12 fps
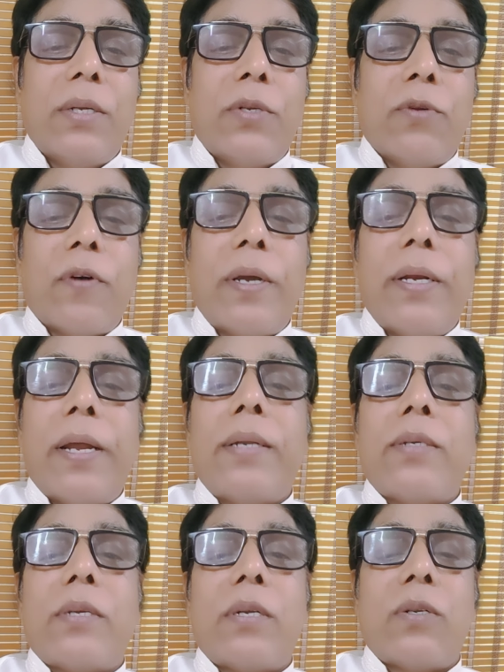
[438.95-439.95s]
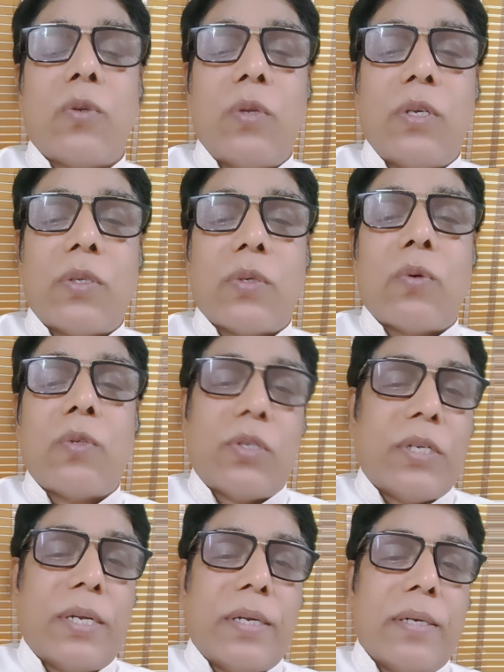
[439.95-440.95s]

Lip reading: to find answer to this question.